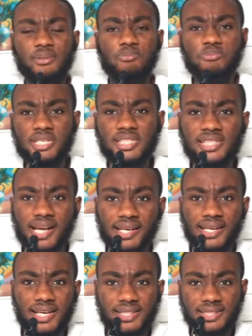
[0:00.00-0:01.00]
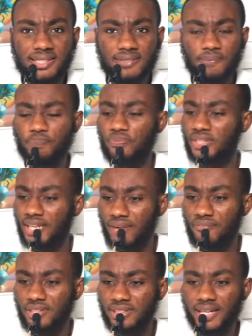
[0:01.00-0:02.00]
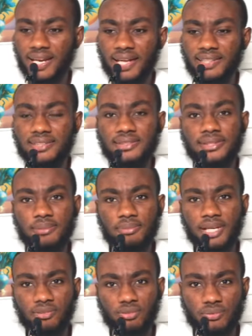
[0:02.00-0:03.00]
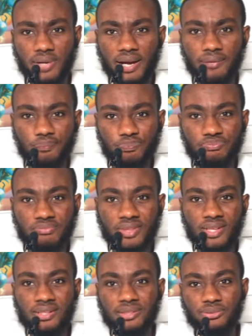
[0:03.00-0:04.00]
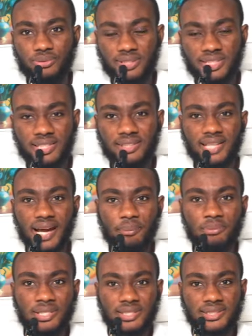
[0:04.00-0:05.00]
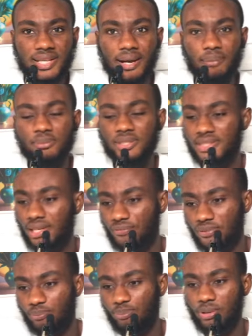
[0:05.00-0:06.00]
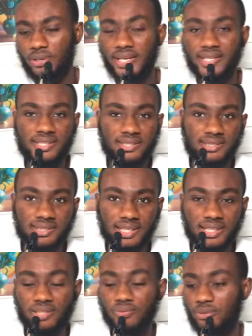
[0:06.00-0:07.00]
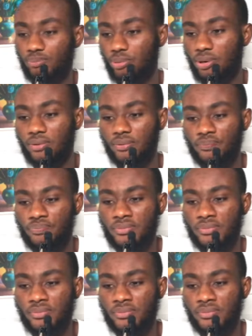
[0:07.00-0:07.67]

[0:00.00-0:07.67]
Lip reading: Mr. KT, Kelvin Tailor, the same together. You see, that minister, Mr. Frimpong, Ernest Frimpong.